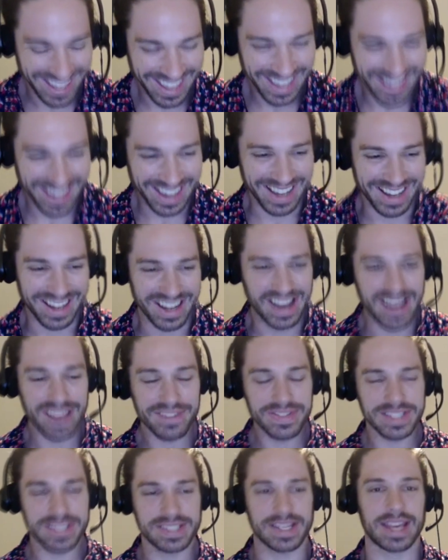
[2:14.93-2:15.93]
I have
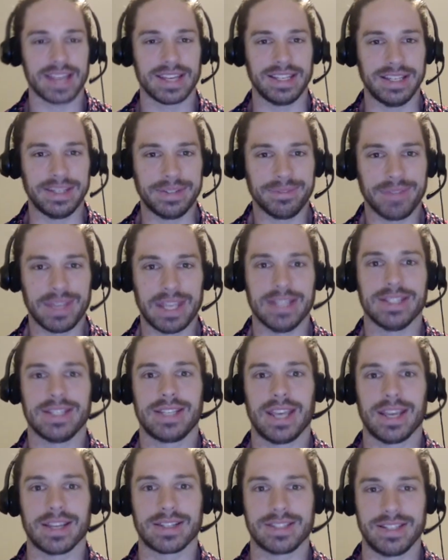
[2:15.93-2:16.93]
a saying in
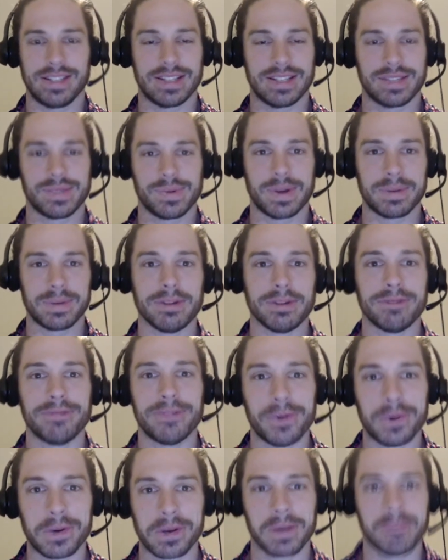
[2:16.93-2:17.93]
texting. It's one of my
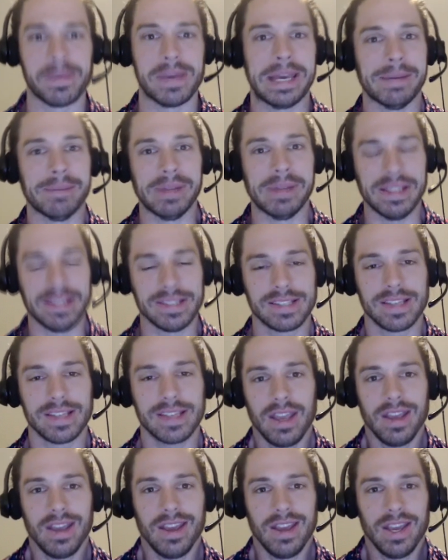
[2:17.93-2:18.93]
4 commandments,
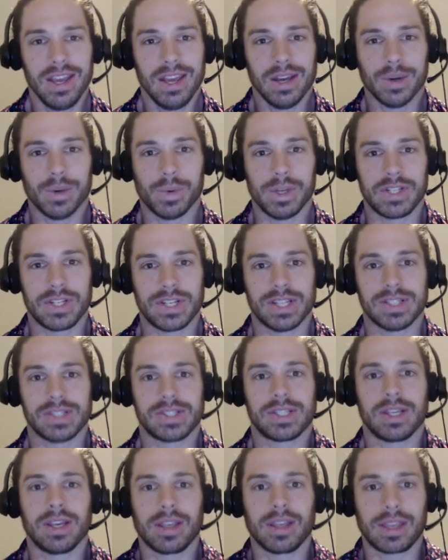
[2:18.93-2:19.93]
which
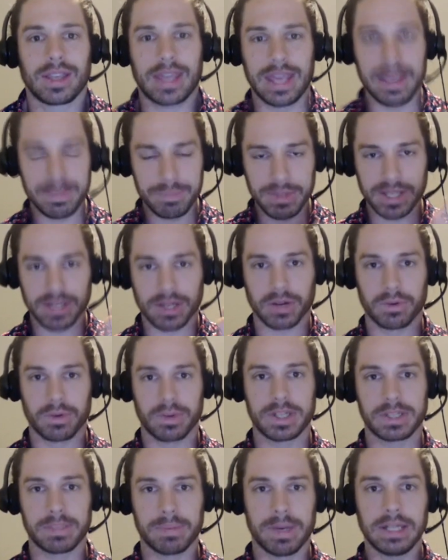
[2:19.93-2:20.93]
is keep the
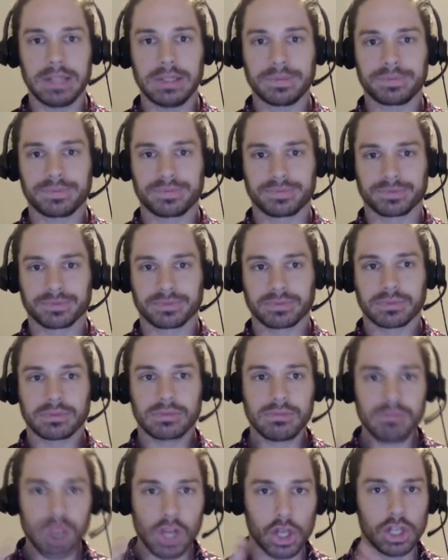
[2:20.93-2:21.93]
charisma,
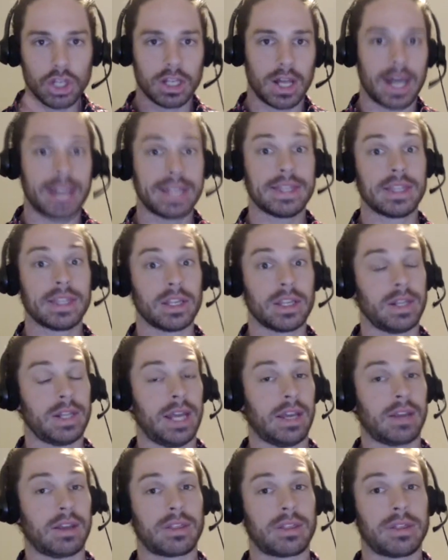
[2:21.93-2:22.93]
lighten the
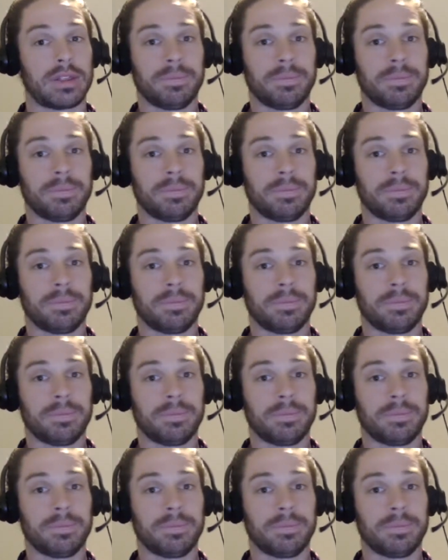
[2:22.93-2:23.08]
length.